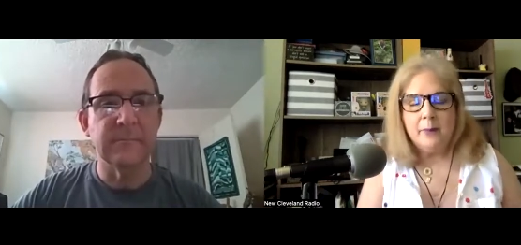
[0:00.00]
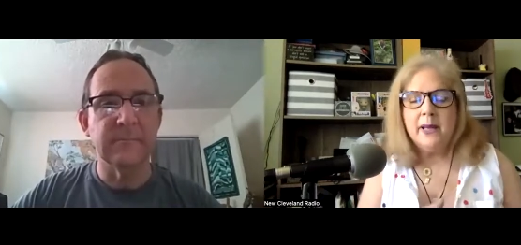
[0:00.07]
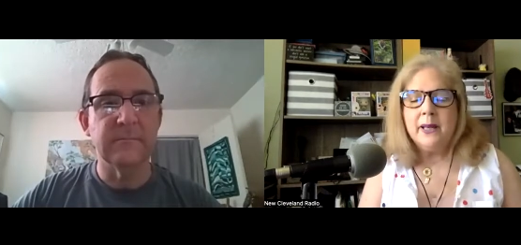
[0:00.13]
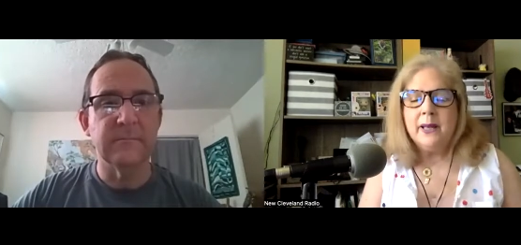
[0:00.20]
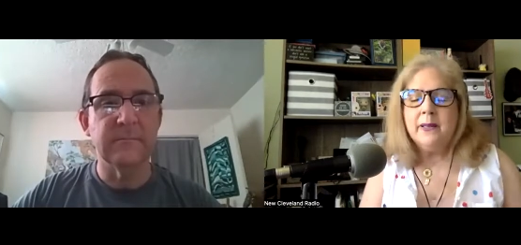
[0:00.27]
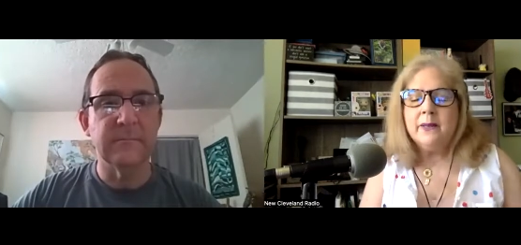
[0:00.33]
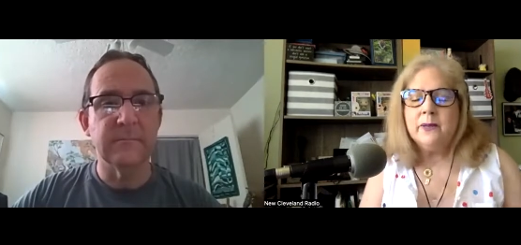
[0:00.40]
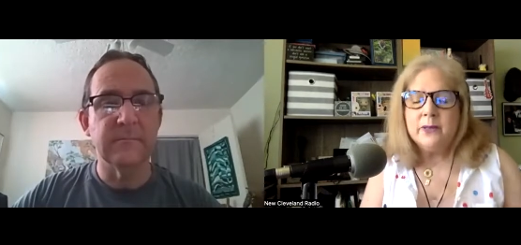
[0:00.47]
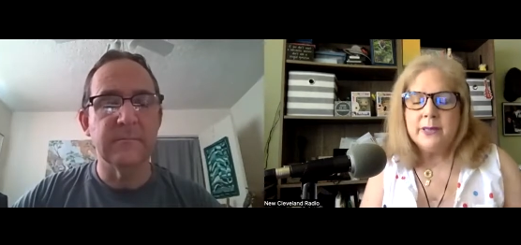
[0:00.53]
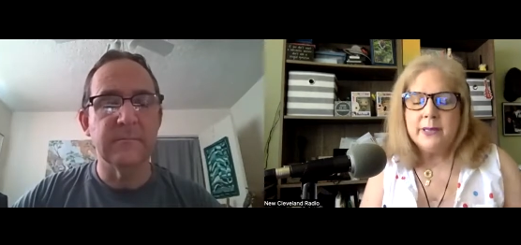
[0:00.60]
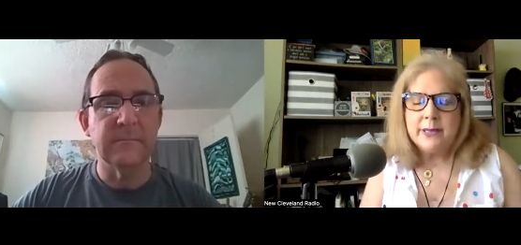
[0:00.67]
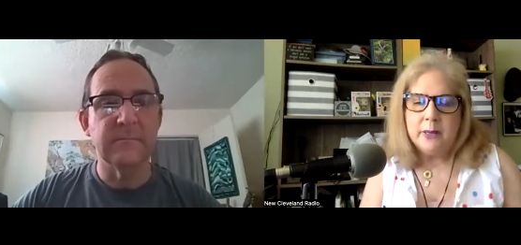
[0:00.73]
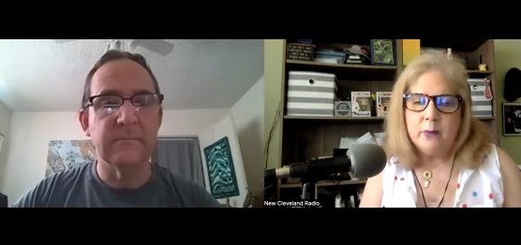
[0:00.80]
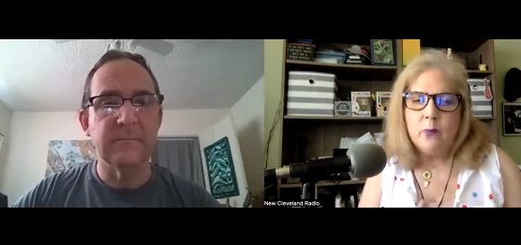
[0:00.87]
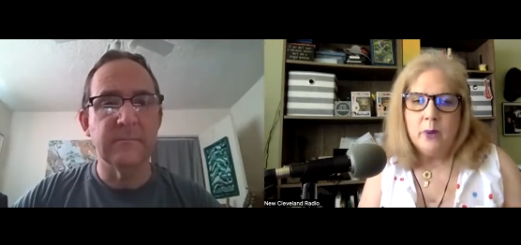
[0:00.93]
Speaker 1: And I
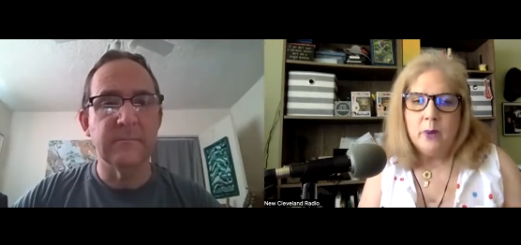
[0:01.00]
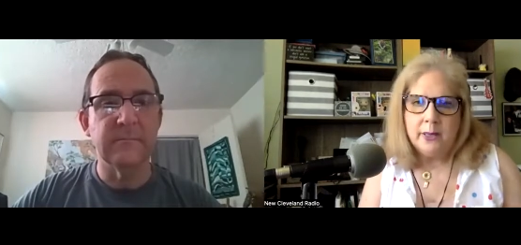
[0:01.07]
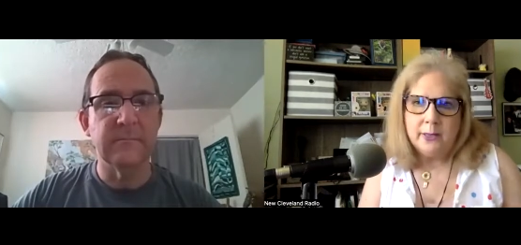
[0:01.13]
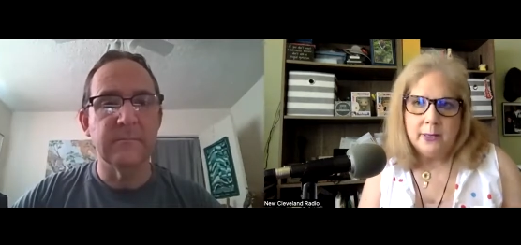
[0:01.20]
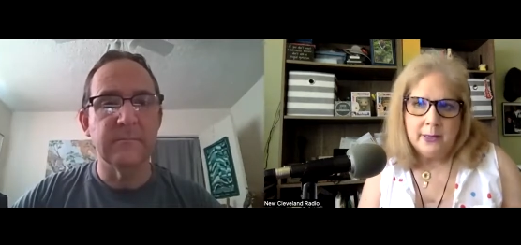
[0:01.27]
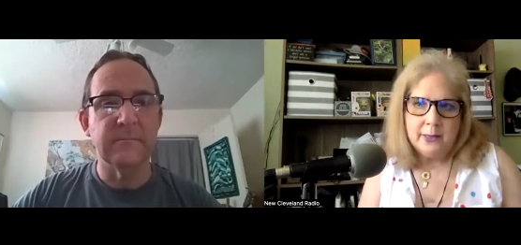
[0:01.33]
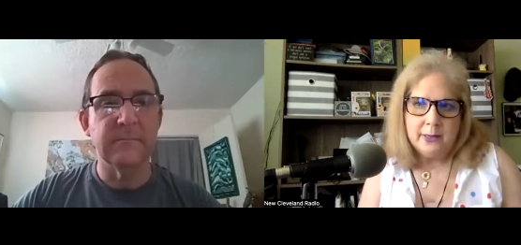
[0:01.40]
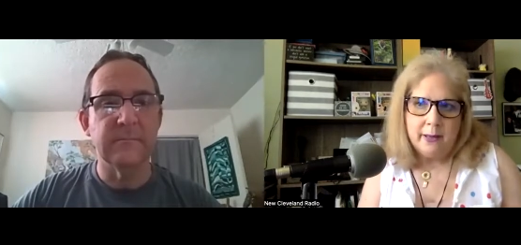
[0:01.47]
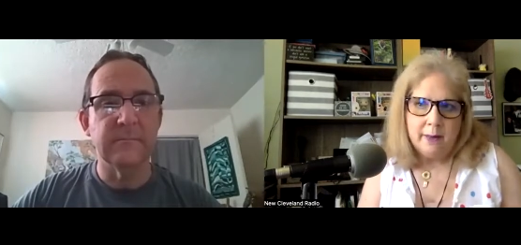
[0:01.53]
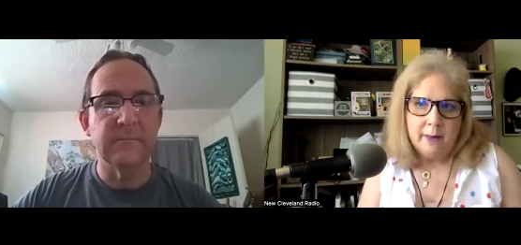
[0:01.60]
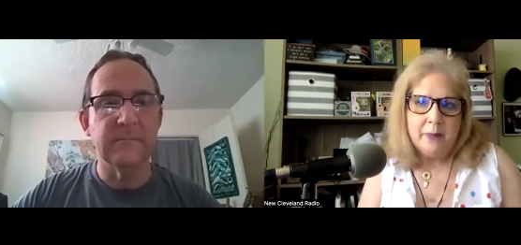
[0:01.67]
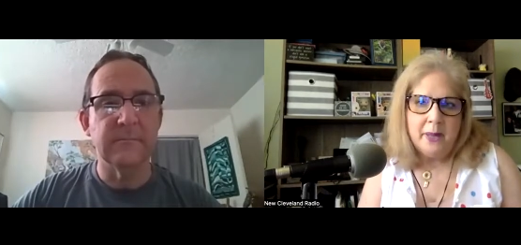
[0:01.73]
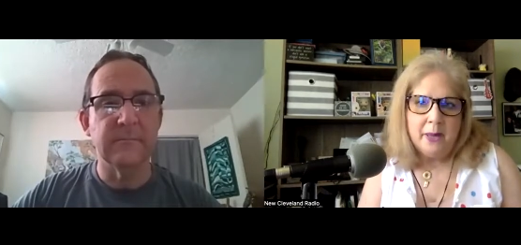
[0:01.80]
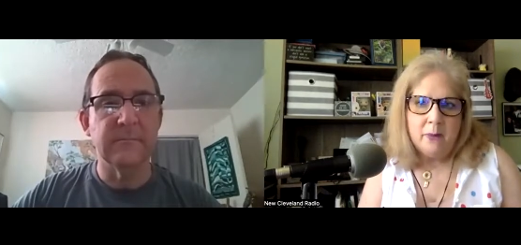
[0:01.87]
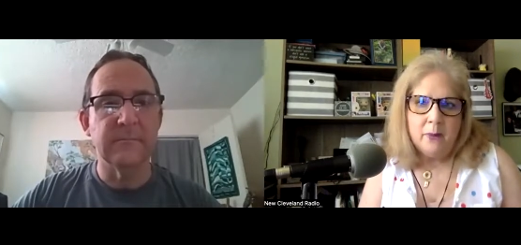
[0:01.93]
understand why it's set
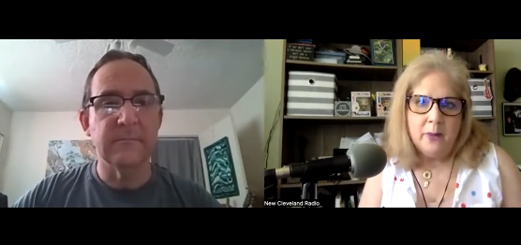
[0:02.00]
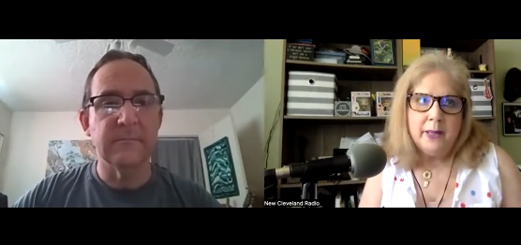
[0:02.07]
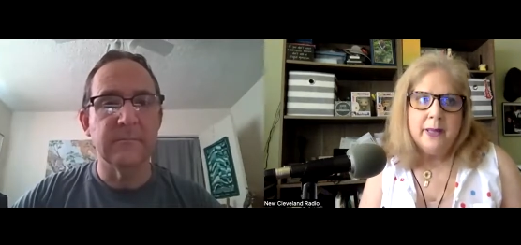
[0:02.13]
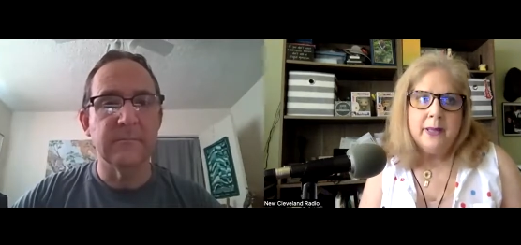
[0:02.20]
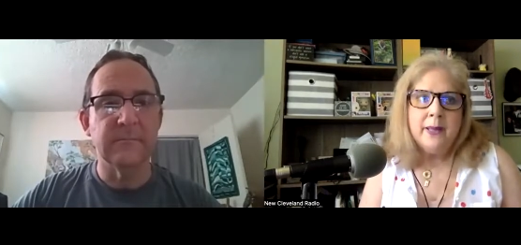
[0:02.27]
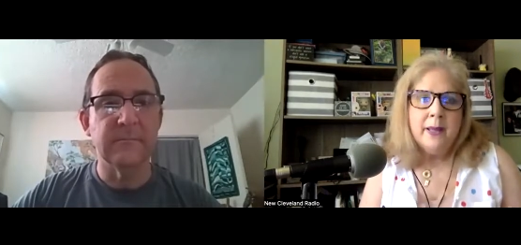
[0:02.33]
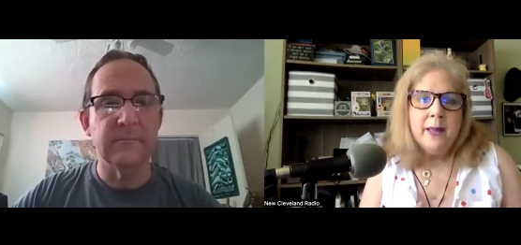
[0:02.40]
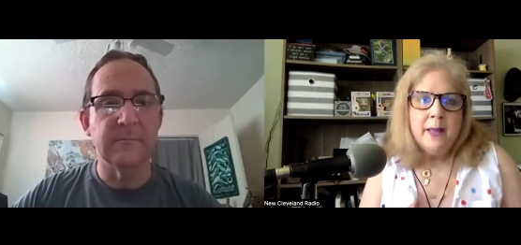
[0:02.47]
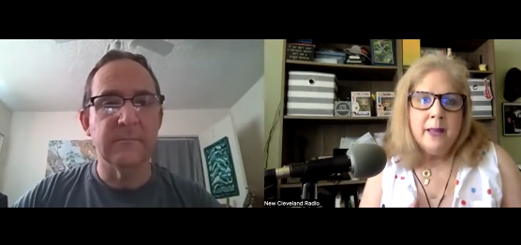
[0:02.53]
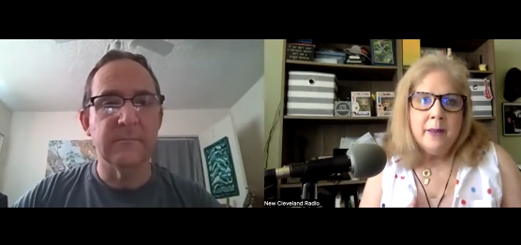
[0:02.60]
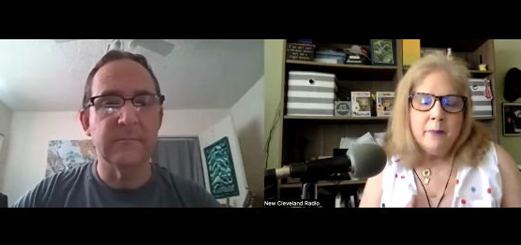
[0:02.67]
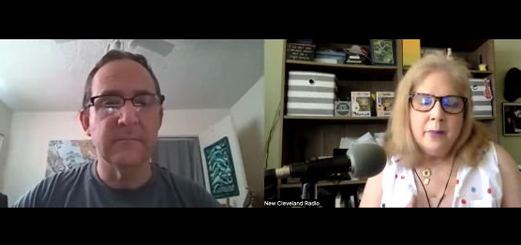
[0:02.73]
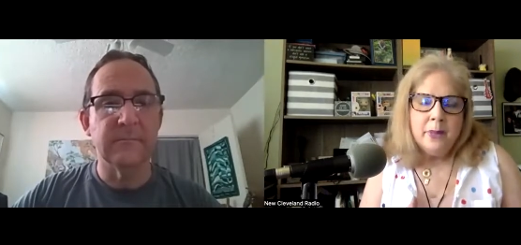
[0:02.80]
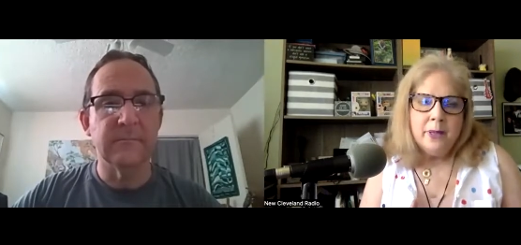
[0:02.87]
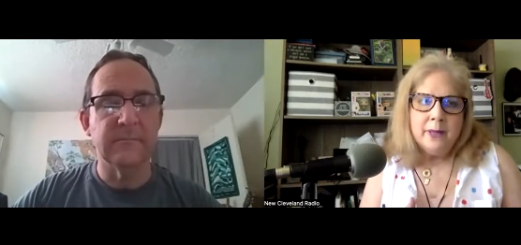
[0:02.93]
up that way,
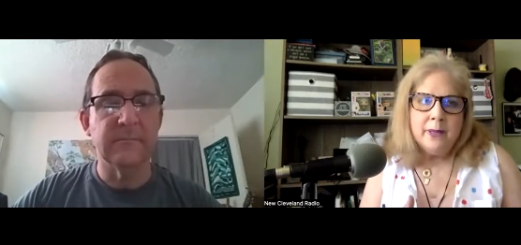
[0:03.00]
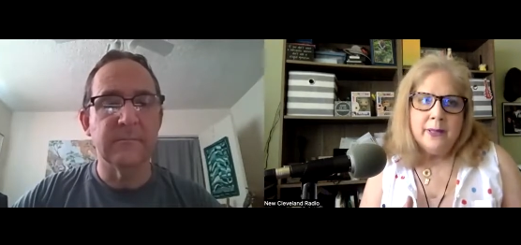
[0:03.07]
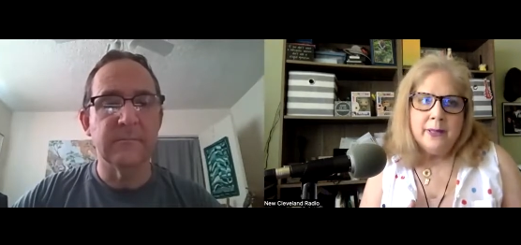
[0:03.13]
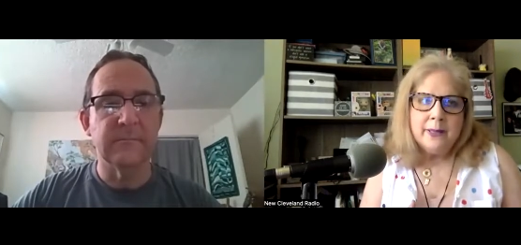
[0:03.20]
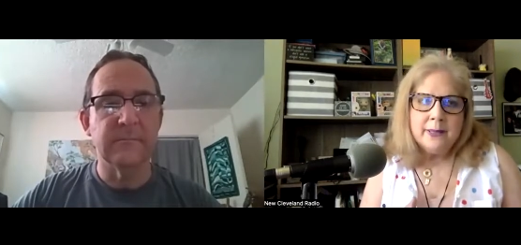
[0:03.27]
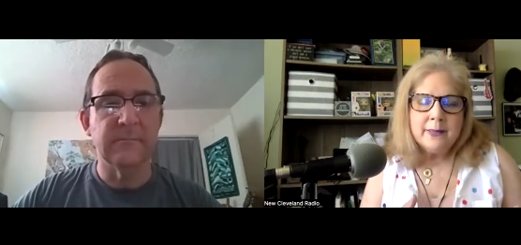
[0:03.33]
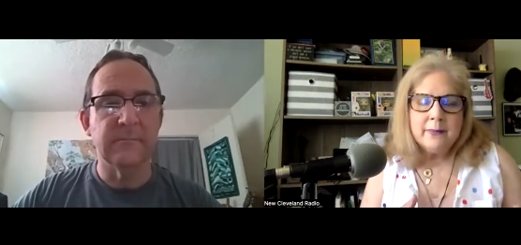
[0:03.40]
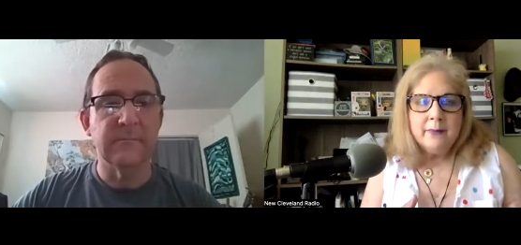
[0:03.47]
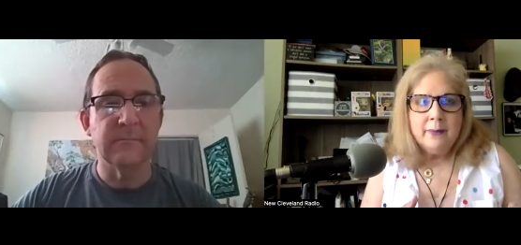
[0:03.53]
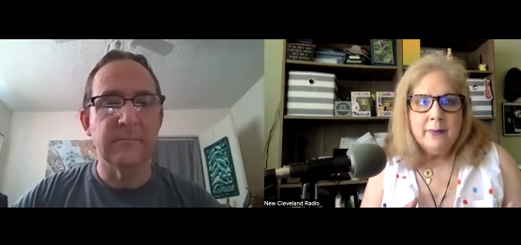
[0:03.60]
because